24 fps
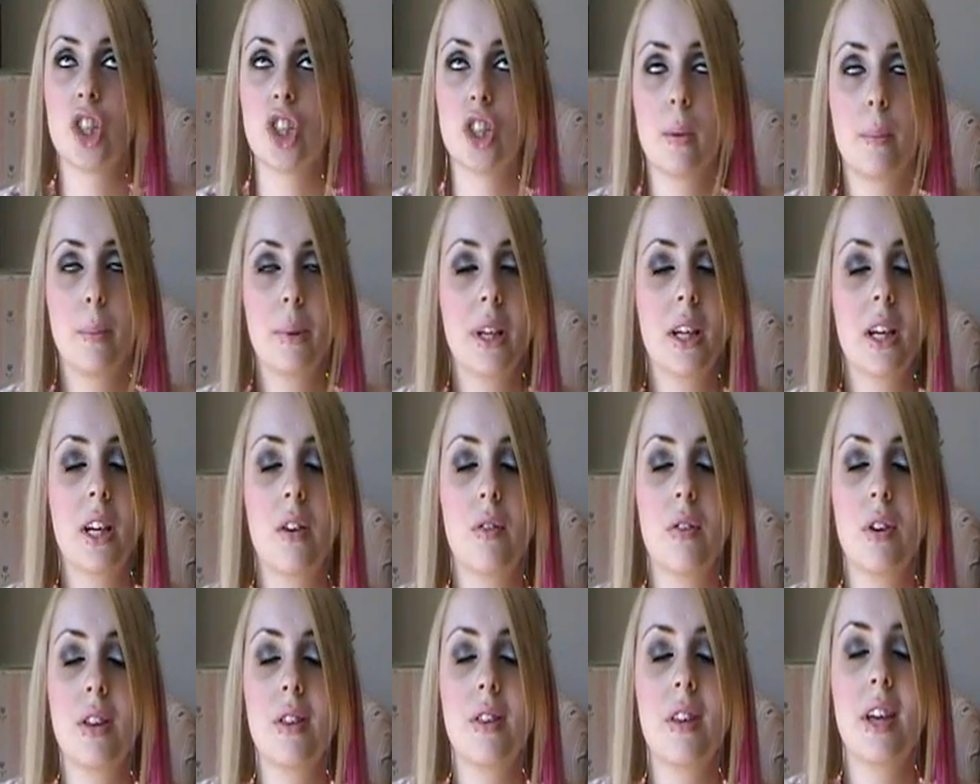and shipping and
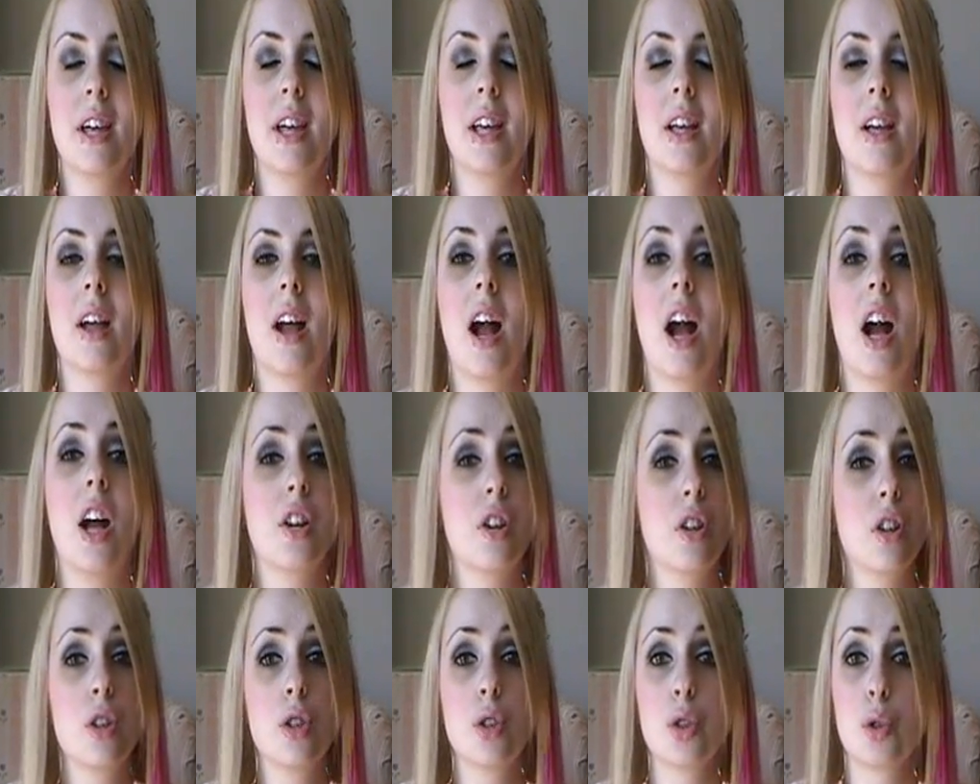everything,
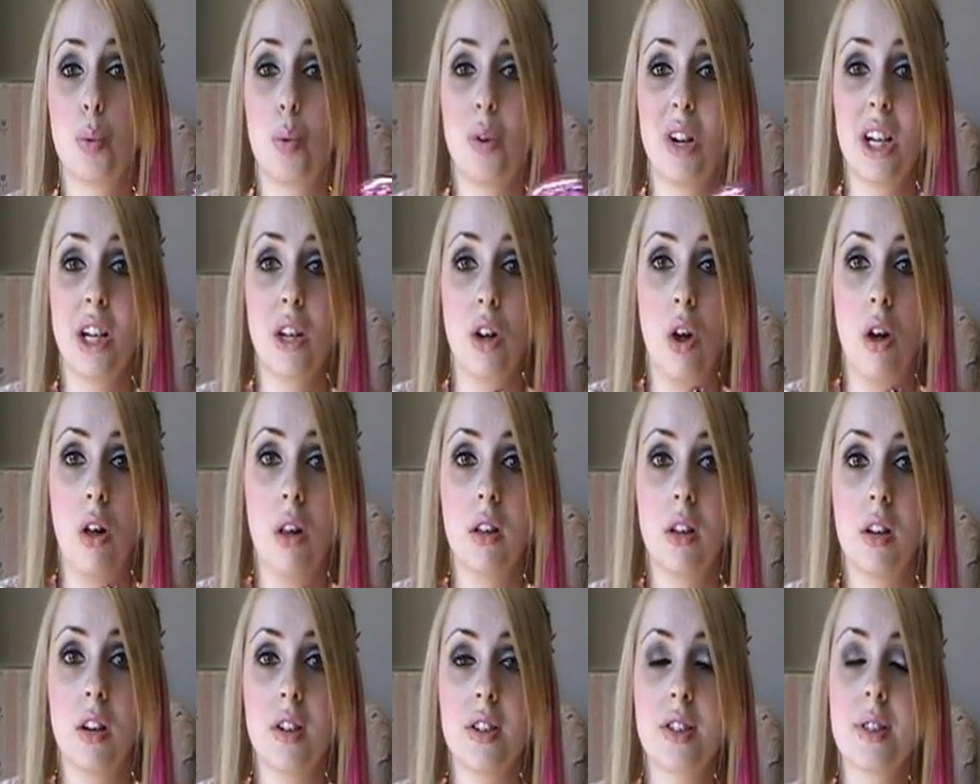
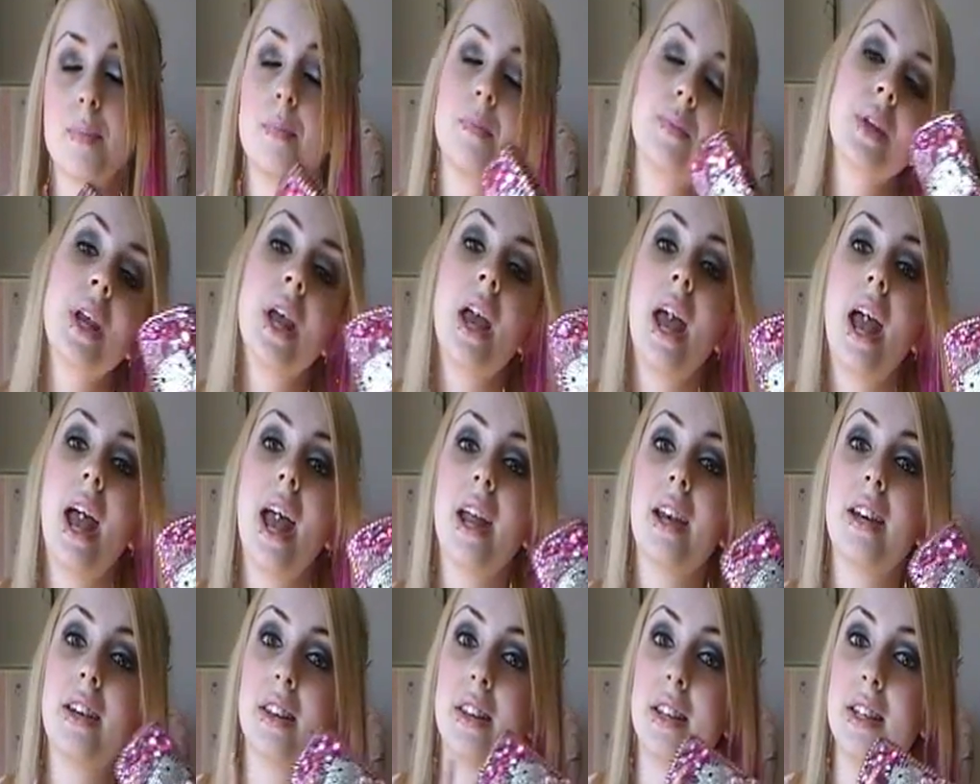$120.
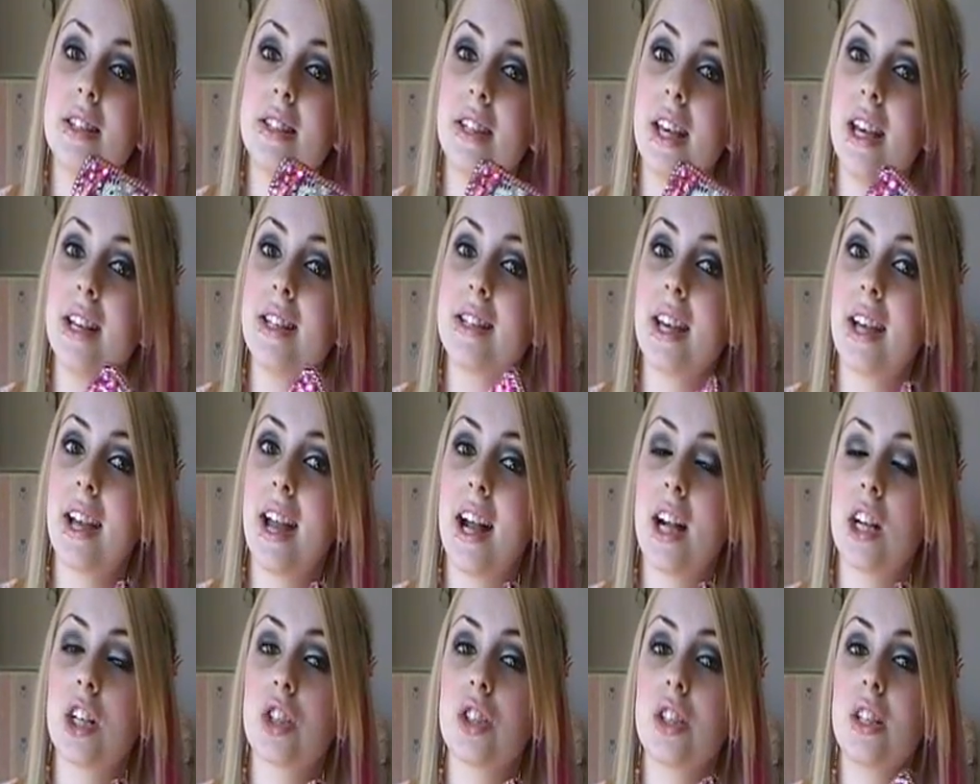And this case I
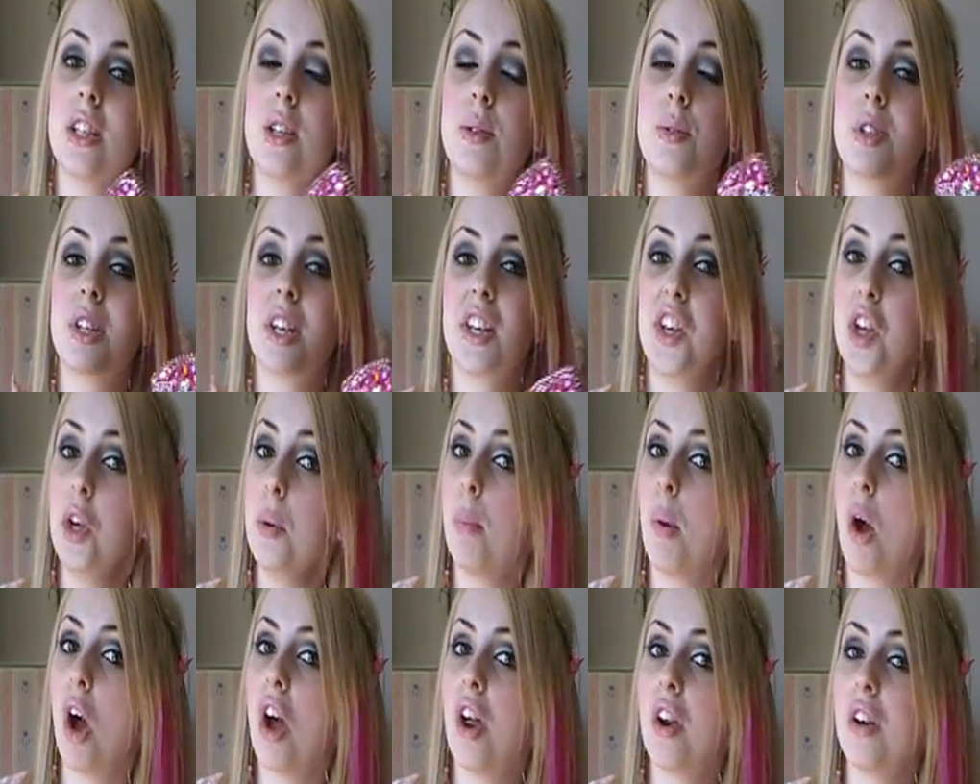actually used a
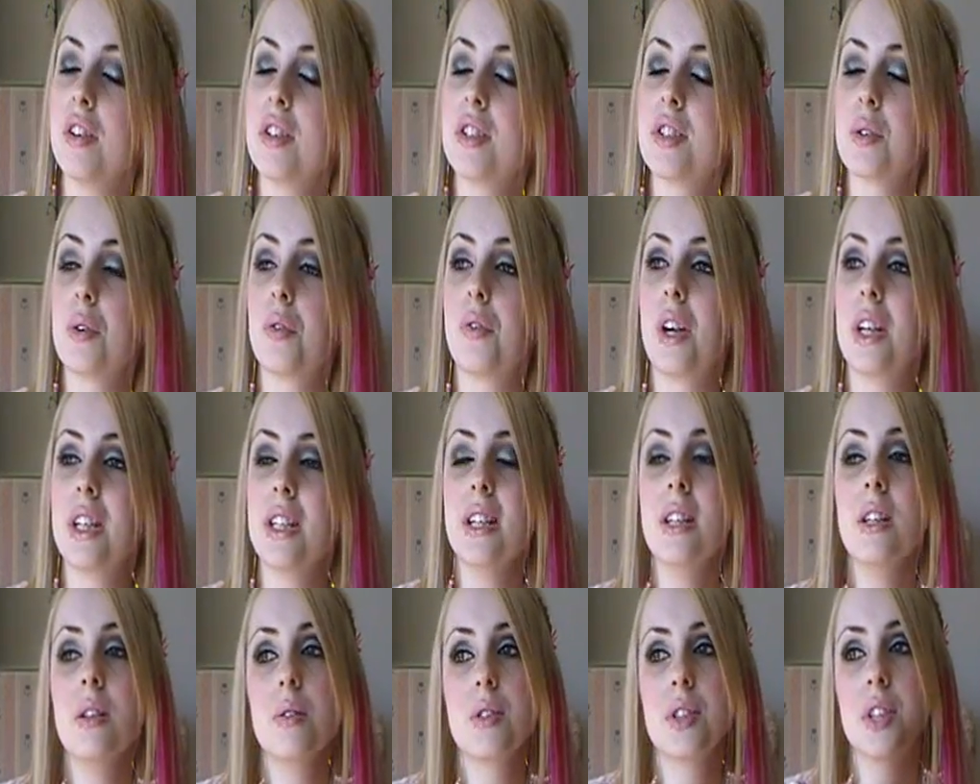coupon. So if I
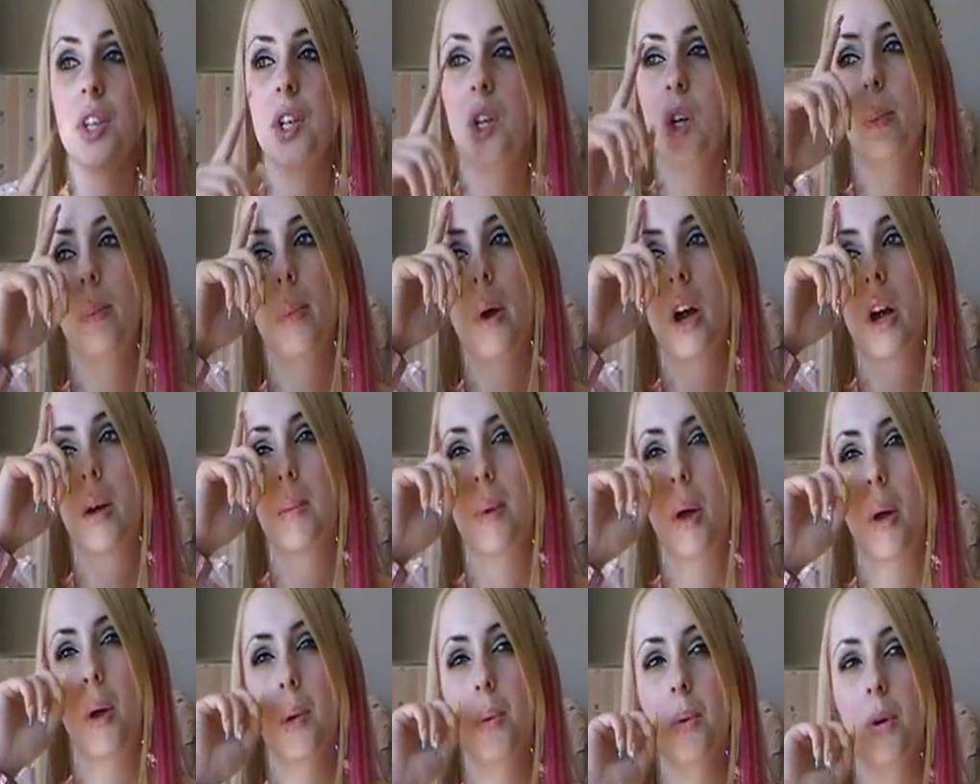didn't use the coupon,
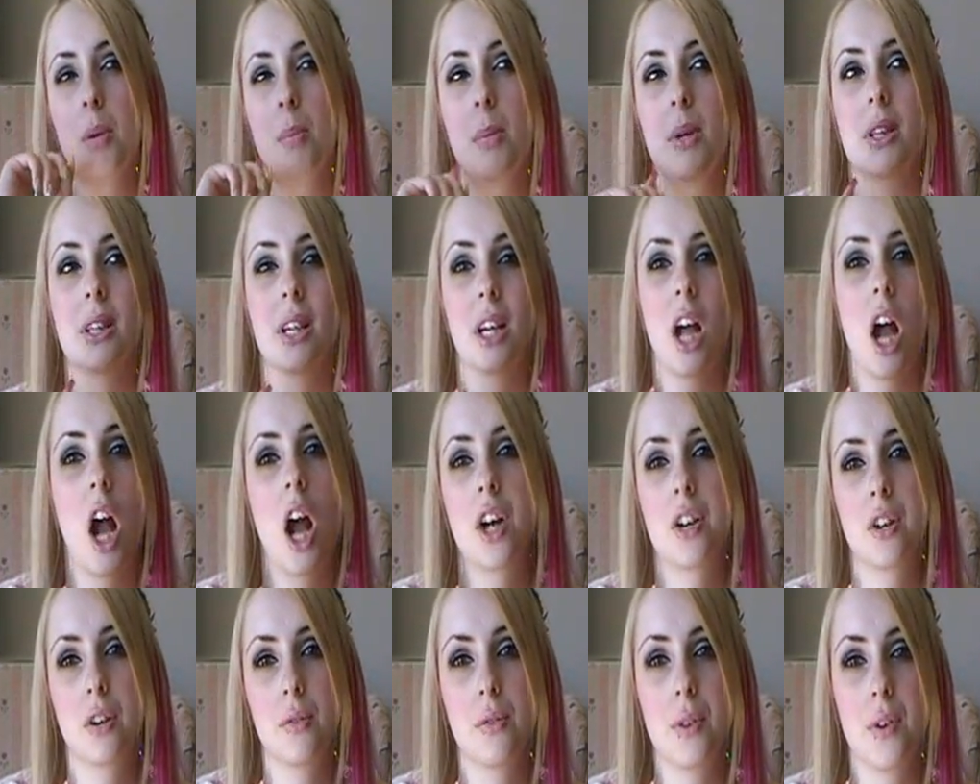it probably would have been like
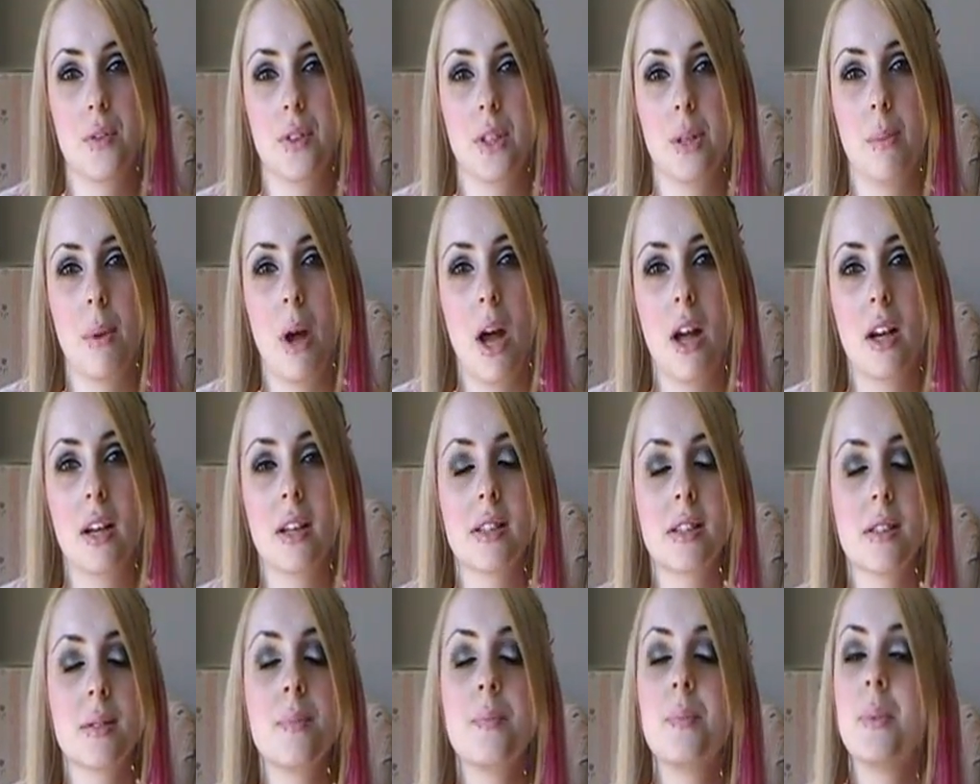150
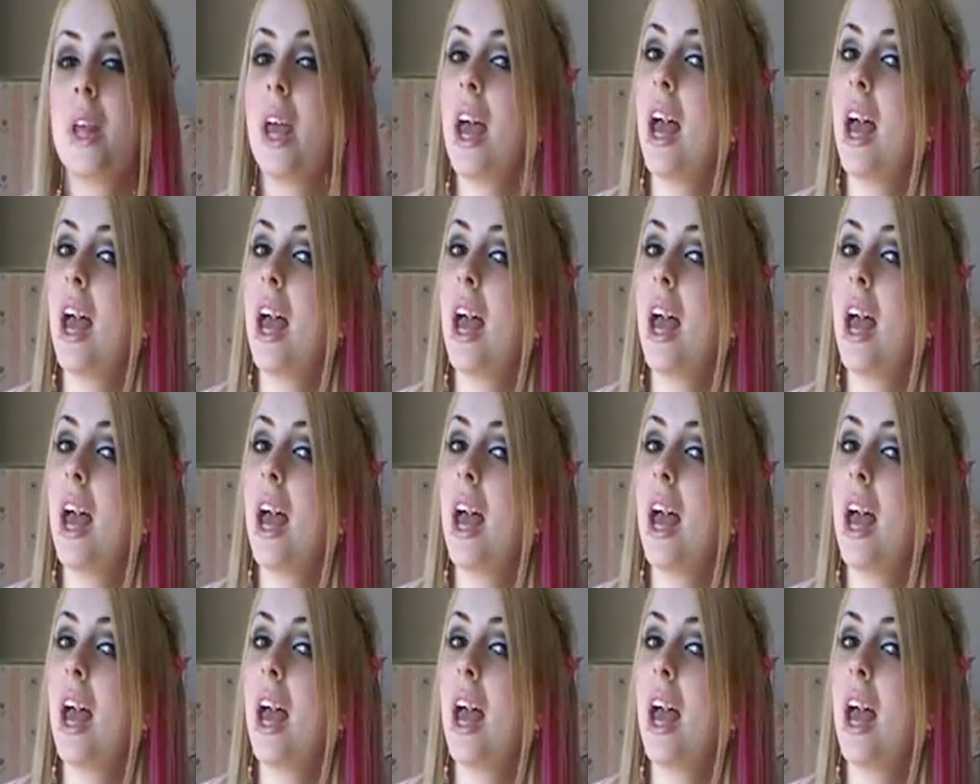bucks.